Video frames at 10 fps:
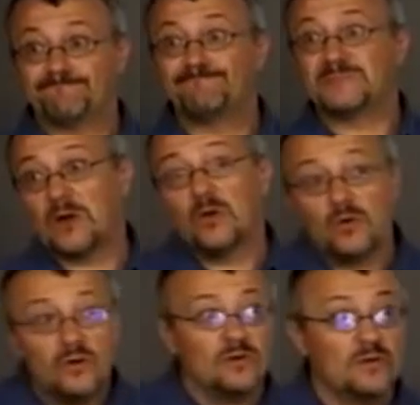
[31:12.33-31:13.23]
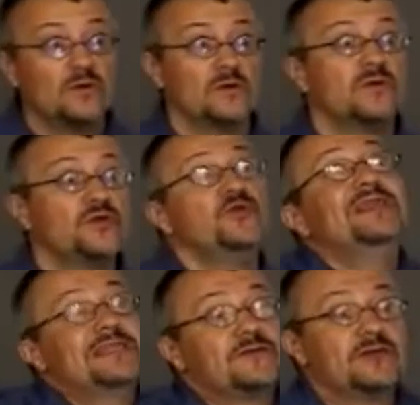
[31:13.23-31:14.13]
So you
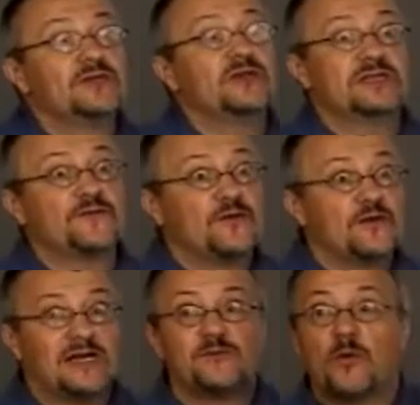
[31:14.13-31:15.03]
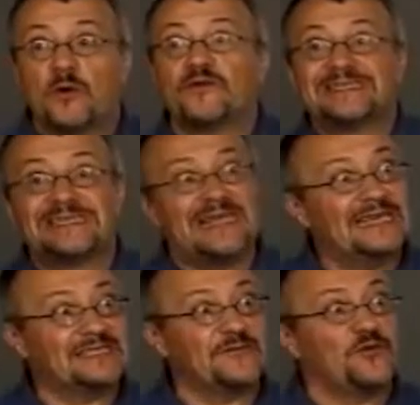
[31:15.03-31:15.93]
need to, you need to fertilize. But what they're saying is if you were